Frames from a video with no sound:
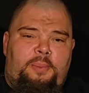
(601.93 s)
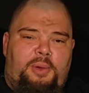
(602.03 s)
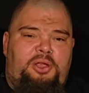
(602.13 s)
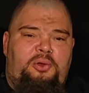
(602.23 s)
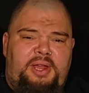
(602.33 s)

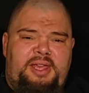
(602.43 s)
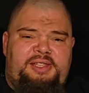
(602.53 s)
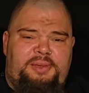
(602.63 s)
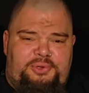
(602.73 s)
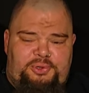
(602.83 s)
but you
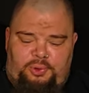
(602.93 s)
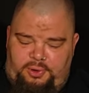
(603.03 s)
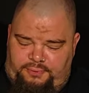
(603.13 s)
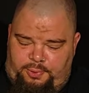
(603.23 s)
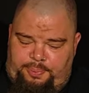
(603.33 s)
need some
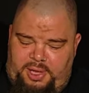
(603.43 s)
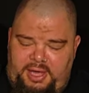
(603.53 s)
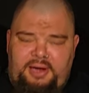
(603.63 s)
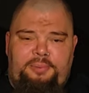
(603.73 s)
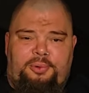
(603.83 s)
sort of
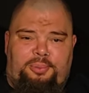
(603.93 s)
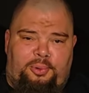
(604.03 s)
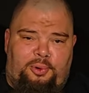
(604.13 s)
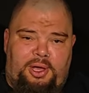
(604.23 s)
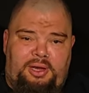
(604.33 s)
repeatable
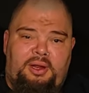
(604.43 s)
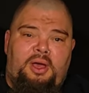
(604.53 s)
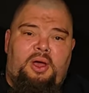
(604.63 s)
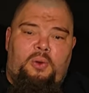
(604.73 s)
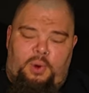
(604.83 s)
point
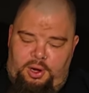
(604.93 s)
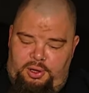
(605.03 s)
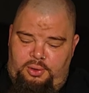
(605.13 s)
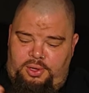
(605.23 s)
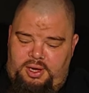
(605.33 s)
where
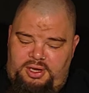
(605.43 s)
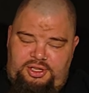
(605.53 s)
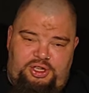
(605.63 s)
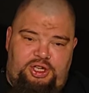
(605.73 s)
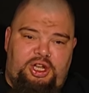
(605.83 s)
you can
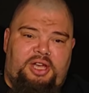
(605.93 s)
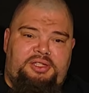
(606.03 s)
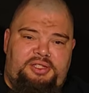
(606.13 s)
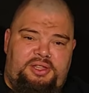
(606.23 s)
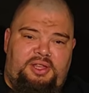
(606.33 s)

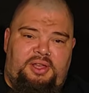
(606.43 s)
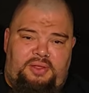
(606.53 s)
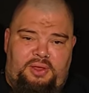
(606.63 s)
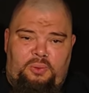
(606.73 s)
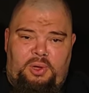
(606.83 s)
adjust
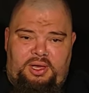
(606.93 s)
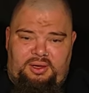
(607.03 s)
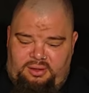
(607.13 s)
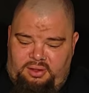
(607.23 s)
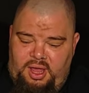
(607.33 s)
the
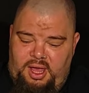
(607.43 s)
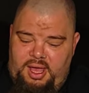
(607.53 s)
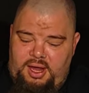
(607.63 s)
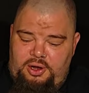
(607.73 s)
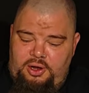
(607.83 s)
wheel
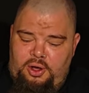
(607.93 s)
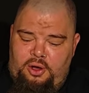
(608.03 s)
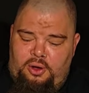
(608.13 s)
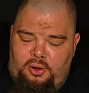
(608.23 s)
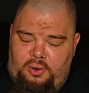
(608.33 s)
and
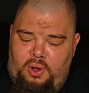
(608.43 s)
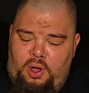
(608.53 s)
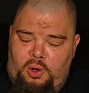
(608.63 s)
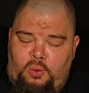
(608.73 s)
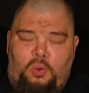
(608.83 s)
know
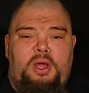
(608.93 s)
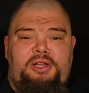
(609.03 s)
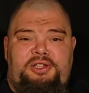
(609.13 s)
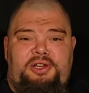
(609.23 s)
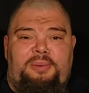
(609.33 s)

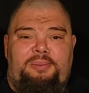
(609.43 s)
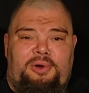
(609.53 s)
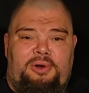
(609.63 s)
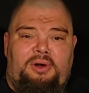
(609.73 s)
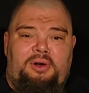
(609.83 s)
which
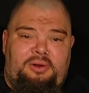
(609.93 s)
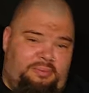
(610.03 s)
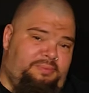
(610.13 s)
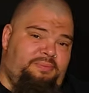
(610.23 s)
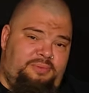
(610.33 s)
number
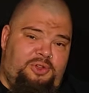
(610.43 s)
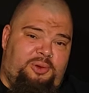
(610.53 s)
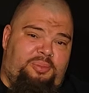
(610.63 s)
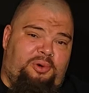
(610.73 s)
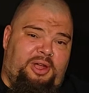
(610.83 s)

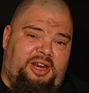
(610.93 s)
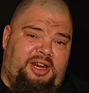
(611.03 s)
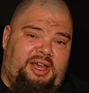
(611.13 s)
you're pointed